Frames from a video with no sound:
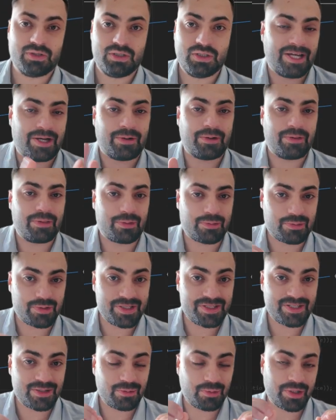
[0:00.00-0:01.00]
Now, the
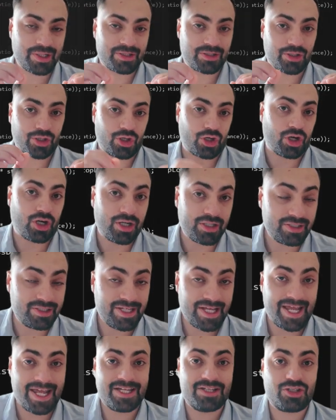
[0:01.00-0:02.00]
reason we are
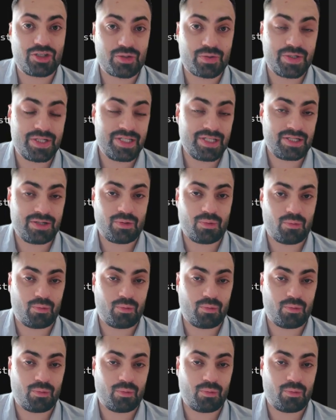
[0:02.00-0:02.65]
not entering